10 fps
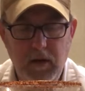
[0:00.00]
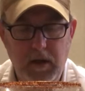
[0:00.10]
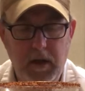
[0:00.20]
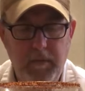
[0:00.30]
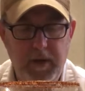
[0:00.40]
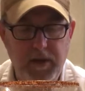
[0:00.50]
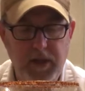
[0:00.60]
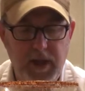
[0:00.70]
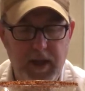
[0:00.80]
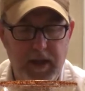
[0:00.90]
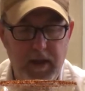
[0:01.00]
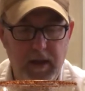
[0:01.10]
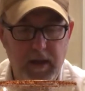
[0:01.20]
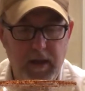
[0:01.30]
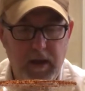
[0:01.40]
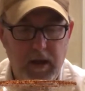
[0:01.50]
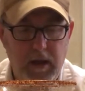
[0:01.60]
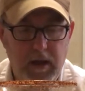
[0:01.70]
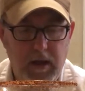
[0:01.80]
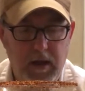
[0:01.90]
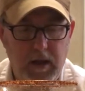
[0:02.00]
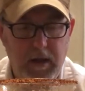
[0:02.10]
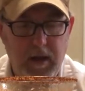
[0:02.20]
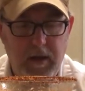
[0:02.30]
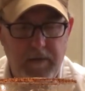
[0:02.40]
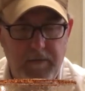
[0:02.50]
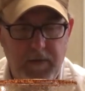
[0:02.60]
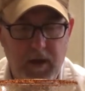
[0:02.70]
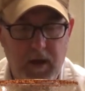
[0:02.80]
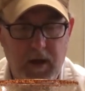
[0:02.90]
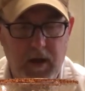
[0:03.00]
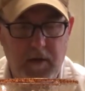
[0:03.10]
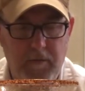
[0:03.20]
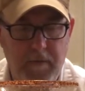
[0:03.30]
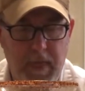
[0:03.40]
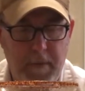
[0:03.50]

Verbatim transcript: a little bit of chili in there. Um,